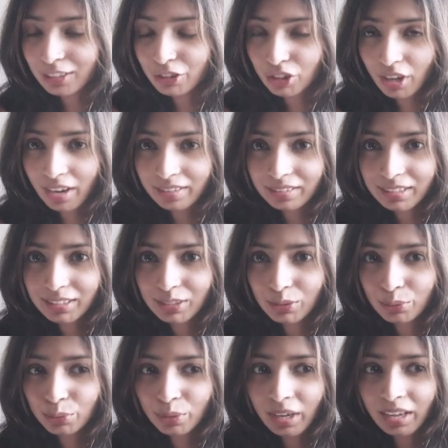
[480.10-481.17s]
a chance
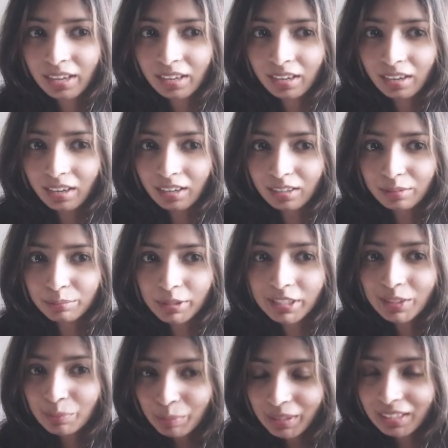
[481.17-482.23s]
to
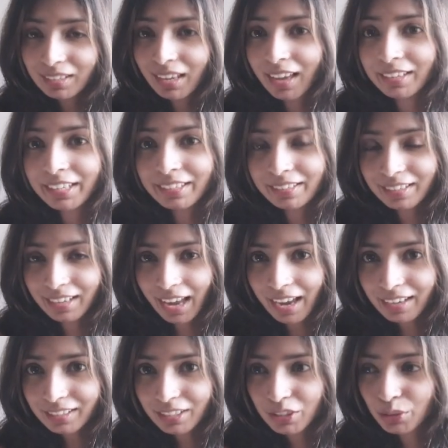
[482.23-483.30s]
speak and
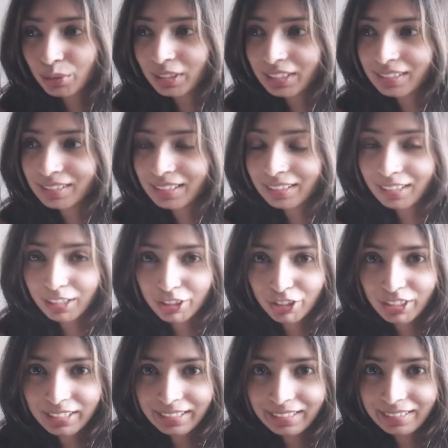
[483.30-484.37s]
interact to these
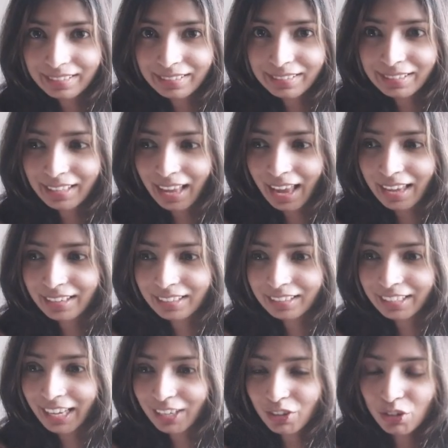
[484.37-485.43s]
industry leaders
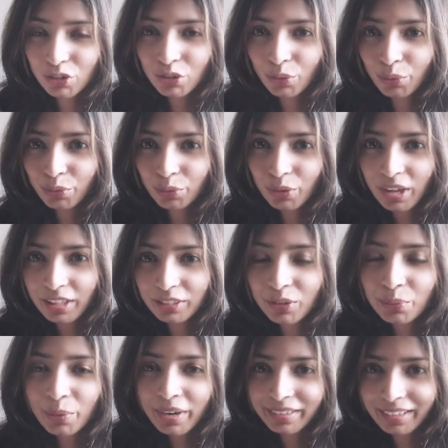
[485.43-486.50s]
and get to know
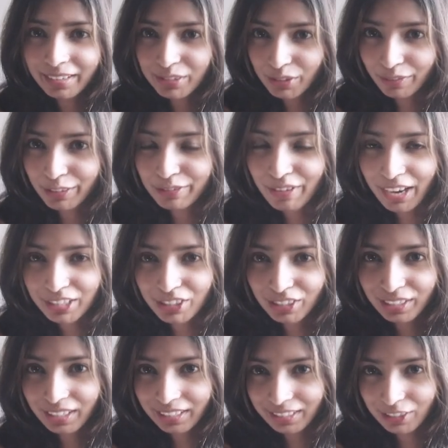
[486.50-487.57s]
the workings of the fashion
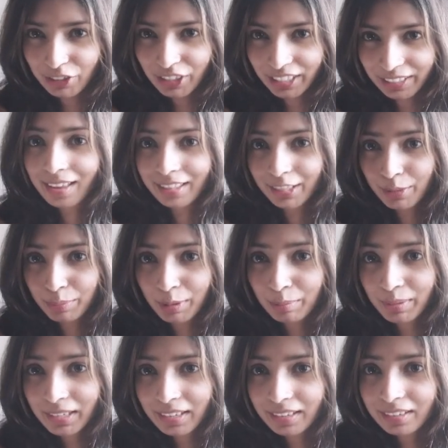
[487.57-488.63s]
industry. The
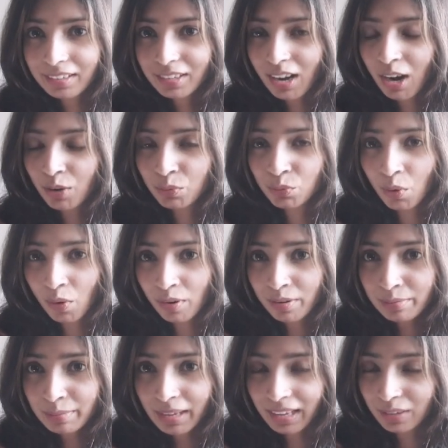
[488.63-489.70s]
people here are
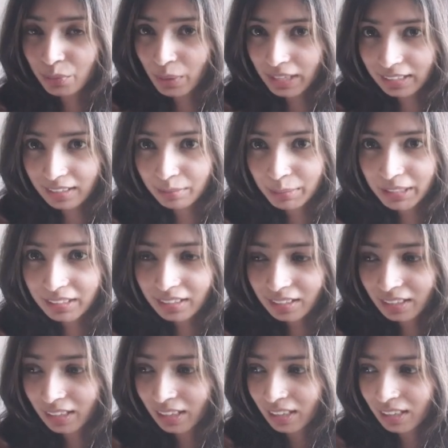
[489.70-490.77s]
warm and welcoming,
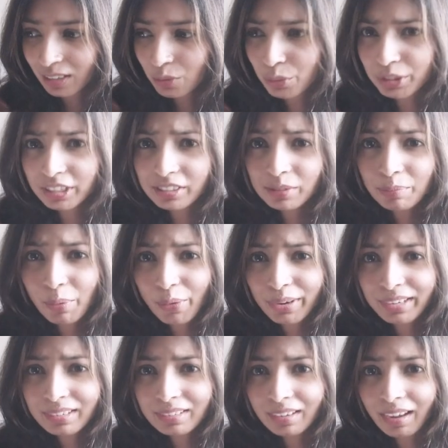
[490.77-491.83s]
which is a
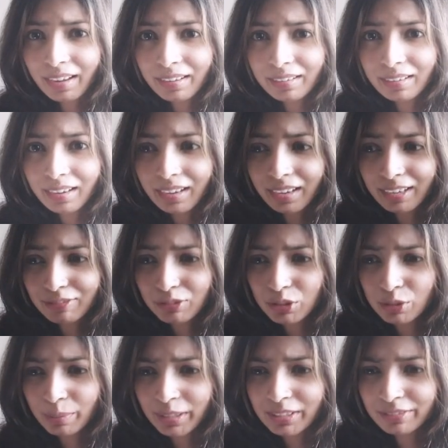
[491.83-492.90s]
point I have to
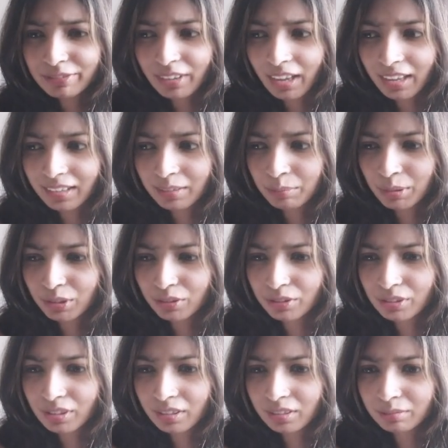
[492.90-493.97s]
specify
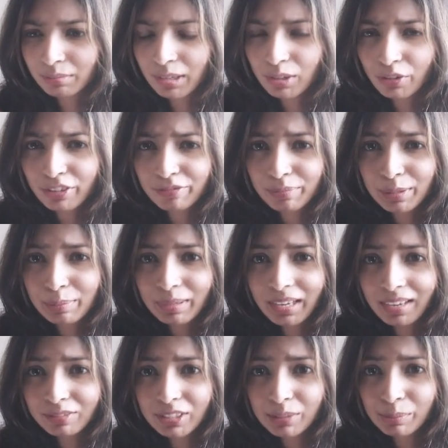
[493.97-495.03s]
because a lot of people
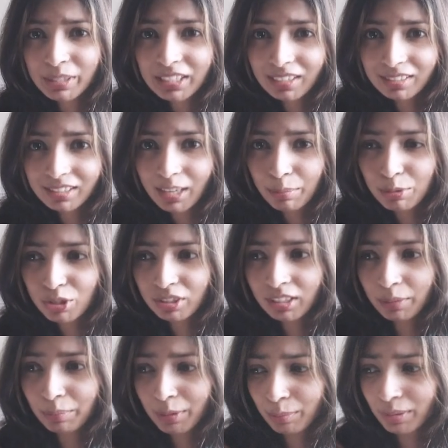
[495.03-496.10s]
have this misconception
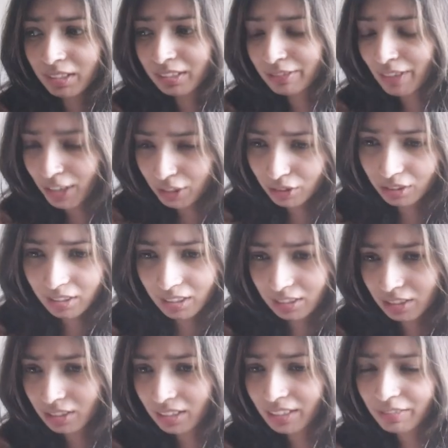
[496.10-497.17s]
that people in the fashion
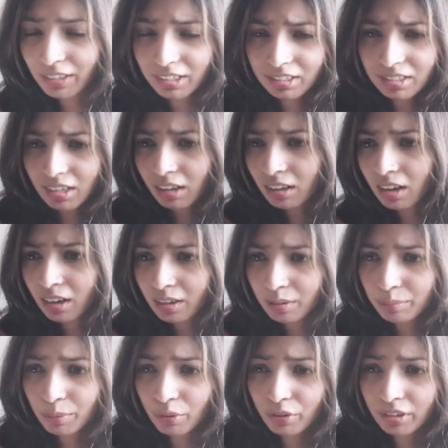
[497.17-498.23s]
industry are very stuck
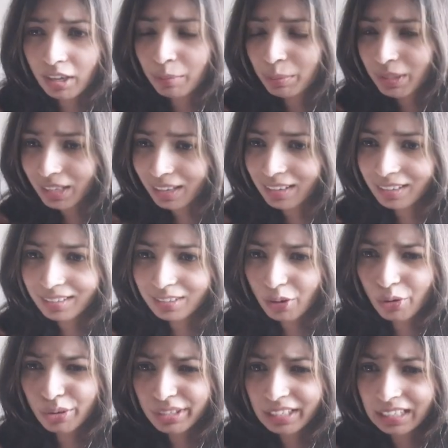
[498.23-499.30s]
up or uptight or